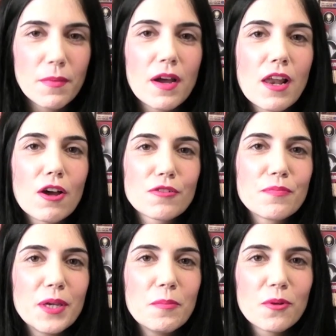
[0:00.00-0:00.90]
a lot
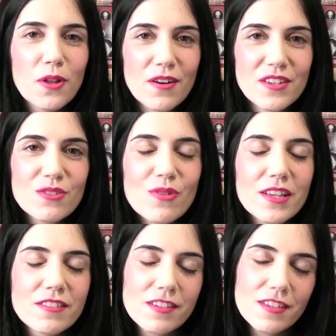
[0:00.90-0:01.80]
of people are
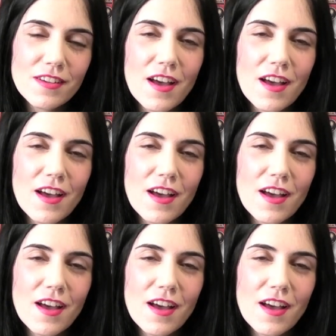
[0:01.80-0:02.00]
interested,